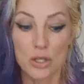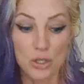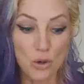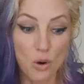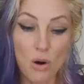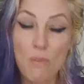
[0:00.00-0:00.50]

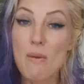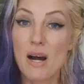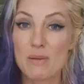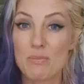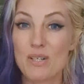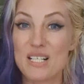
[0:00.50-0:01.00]
your
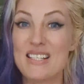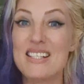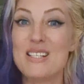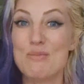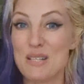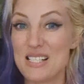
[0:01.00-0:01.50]
mind-body
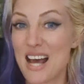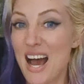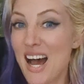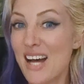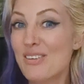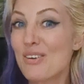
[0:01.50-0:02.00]
system is
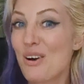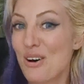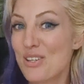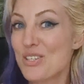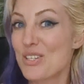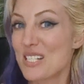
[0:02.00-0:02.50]

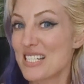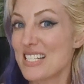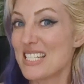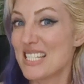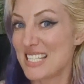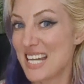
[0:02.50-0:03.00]

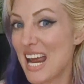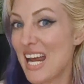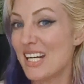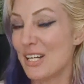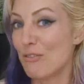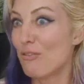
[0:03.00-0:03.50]
unconsciously
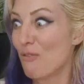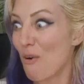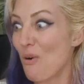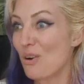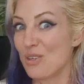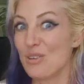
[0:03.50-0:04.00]
scanning
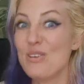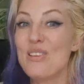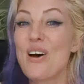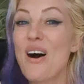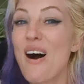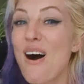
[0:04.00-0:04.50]
for you
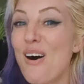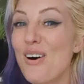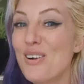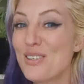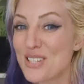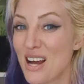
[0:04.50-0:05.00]
the
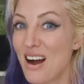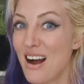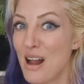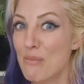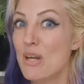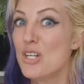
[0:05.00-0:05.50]
whole
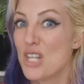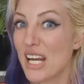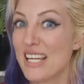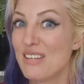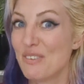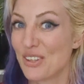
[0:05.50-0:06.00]
time,
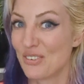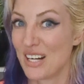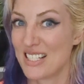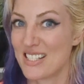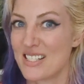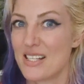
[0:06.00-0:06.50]
checking for
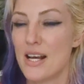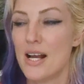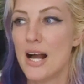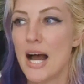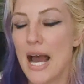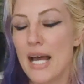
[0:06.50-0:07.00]
threats.
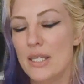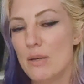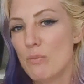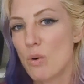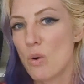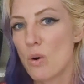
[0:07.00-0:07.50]
And the
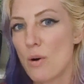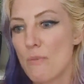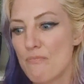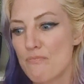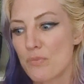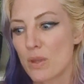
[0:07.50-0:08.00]
more
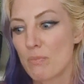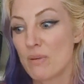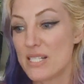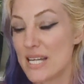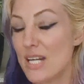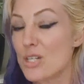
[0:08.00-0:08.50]

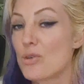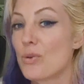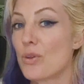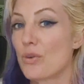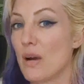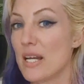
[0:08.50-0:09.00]
potential
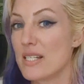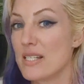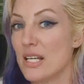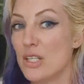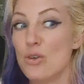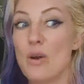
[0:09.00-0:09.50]
threats
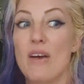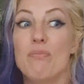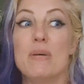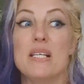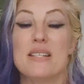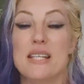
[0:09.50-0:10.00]
that you have
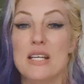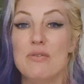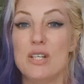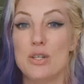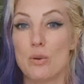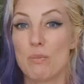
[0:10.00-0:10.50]

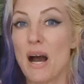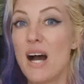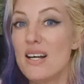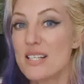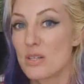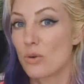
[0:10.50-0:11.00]
perceived in your
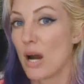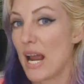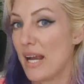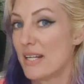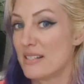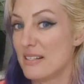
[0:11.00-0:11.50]
past or are
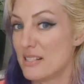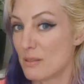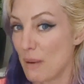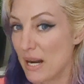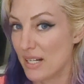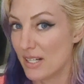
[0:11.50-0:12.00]

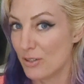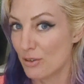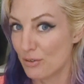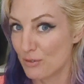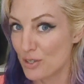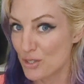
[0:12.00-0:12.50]
anticipating in
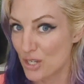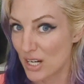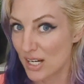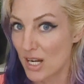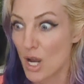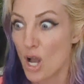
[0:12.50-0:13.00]
your
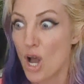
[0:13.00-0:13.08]
future,